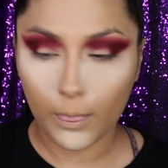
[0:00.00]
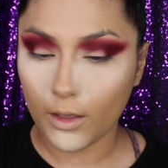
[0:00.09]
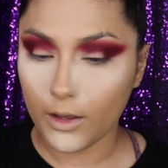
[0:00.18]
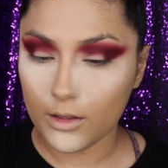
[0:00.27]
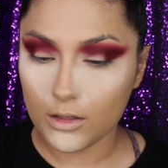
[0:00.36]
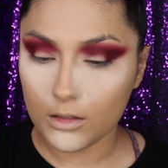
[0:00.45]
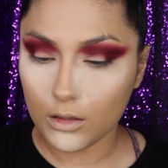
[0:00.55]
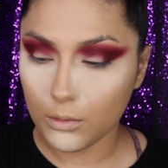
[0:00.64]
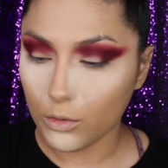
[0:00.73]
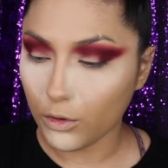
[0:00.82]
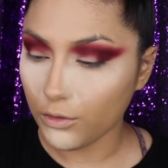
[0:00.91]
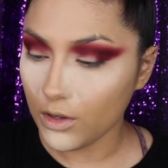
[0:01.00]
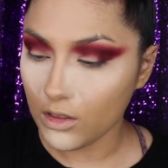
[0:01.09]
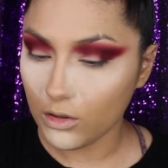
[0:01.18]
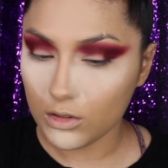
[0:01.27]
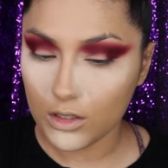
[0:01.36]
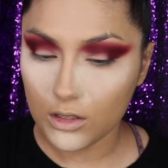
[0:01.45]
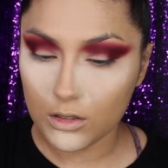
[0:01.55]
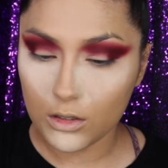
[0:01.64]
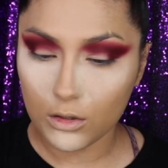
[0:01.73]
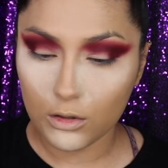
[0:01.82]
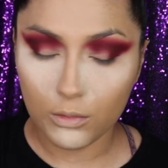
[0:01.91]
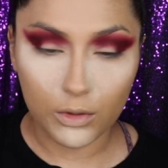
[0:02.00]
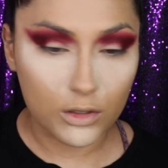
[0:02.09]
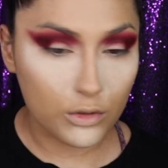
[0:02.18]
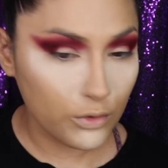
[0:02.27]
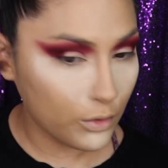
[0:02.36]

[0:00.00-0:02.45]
And this Morphe E13 is a good brush for